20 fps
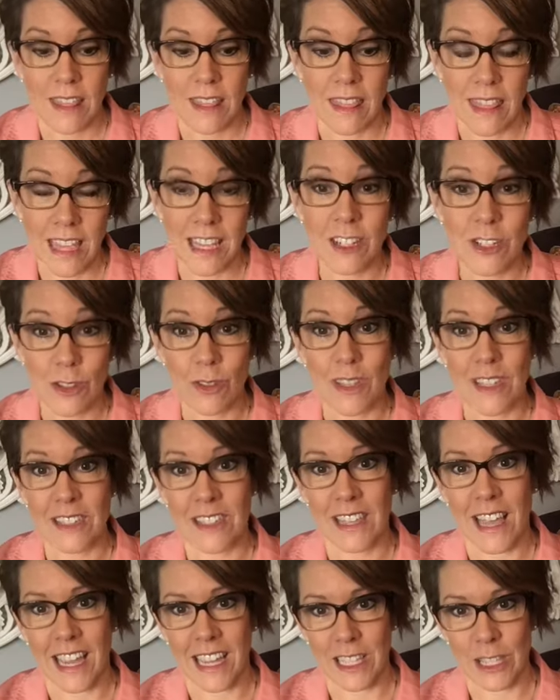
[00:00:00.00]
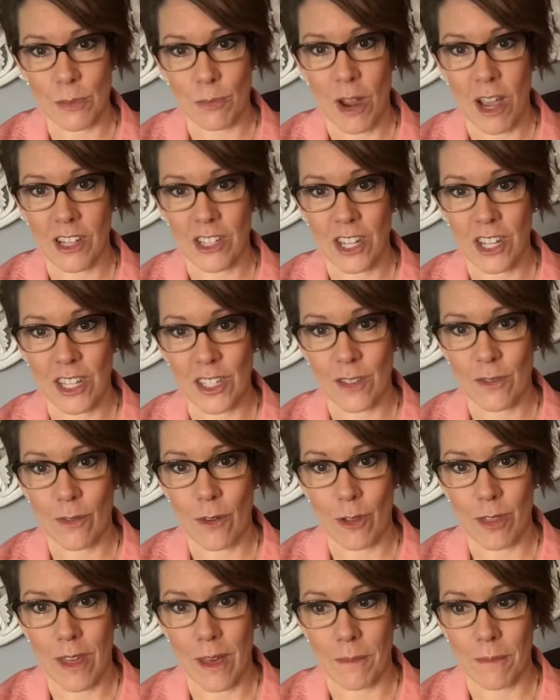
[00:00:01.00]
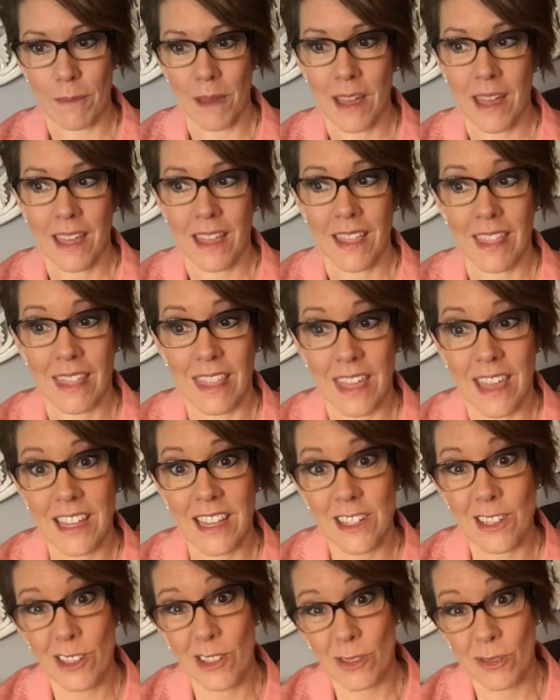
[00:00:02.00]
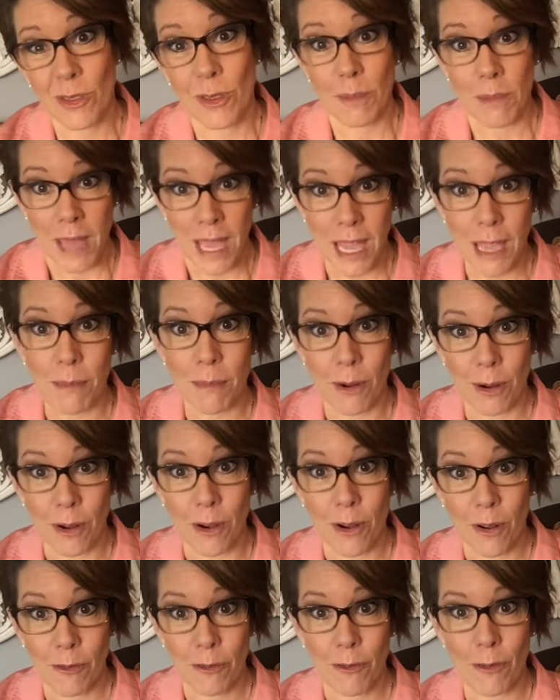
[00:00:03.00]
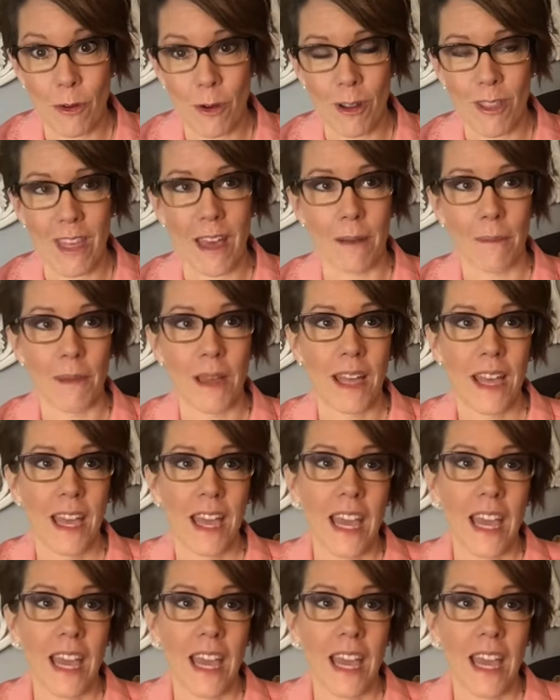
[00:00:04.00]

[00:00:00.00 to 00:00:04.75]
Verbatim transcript: They do the science projects for them, they do the paper for them,